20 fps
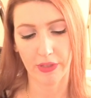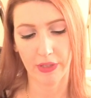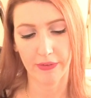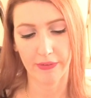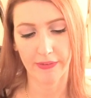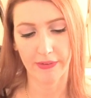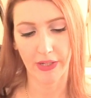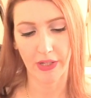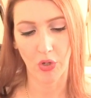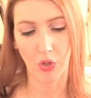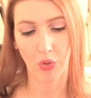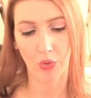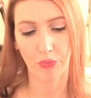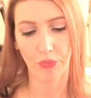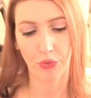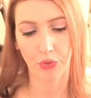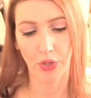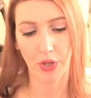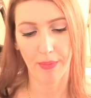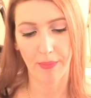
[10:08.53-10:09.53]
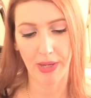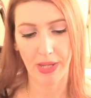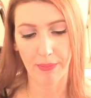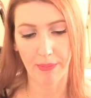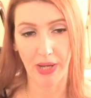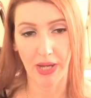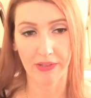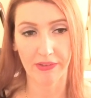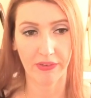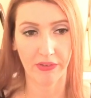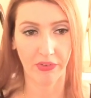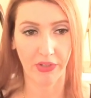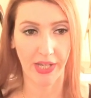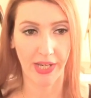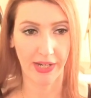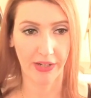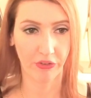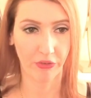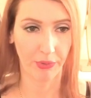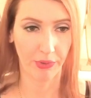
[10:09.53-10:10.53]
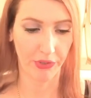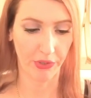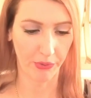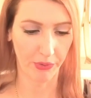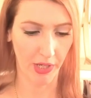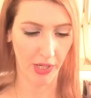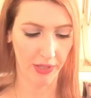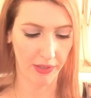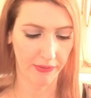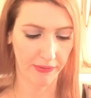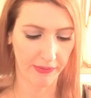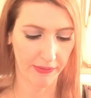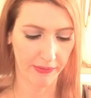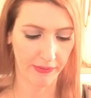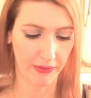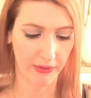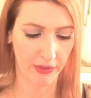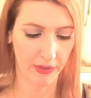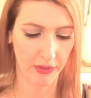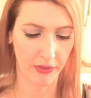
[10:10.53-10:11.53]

and stay hopeful about a positive connection with you guys.